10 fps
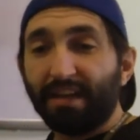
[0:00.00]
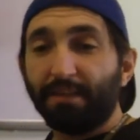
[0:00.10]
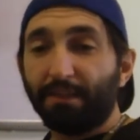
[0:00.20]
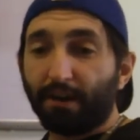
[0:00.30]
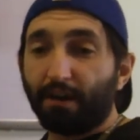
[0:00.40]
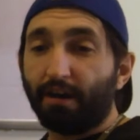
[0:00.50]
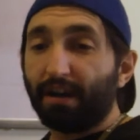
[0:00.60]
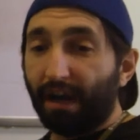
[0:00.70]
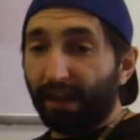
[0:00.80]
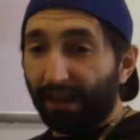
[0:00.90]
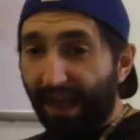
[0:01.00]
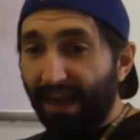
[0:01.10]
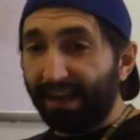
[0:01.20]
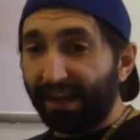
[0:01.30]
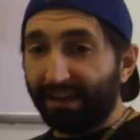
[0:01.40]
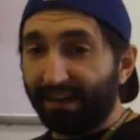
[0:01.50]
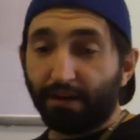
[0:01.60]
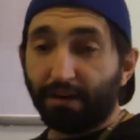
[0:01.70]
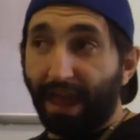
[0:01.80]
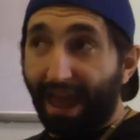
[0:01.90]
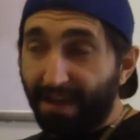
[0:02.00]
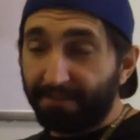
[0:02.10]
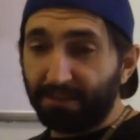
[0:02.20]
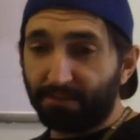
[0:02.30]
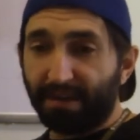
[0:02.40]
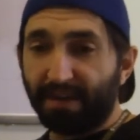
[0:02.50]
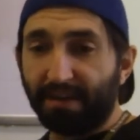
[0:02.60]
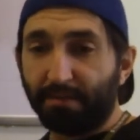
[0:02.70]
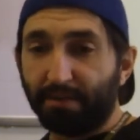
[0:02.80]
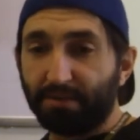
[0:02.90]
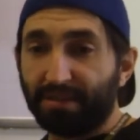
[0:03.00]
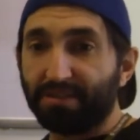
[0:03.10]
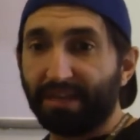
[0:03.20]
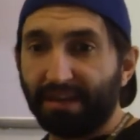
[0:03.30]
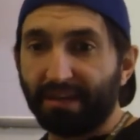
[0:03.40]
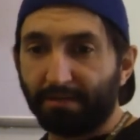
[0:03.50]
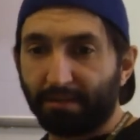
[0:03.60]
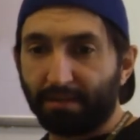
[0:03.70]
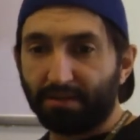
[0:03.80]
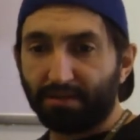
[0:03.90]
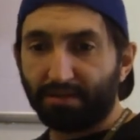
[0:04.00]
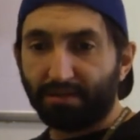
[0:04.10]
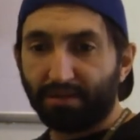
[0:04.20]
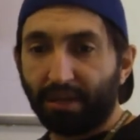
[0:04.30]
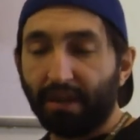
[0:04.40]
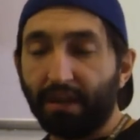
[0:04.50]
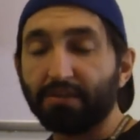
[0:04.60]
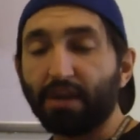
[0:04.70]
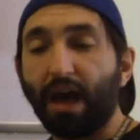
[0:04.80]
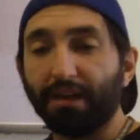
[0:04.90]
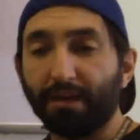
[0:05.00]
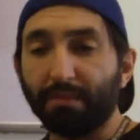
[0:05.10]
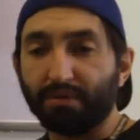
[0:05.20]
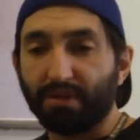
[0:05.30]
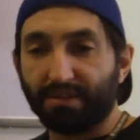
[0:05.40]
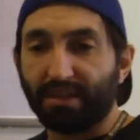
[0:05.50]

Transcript: there are half as many numbers as 10 numbers, as odd numbers as 10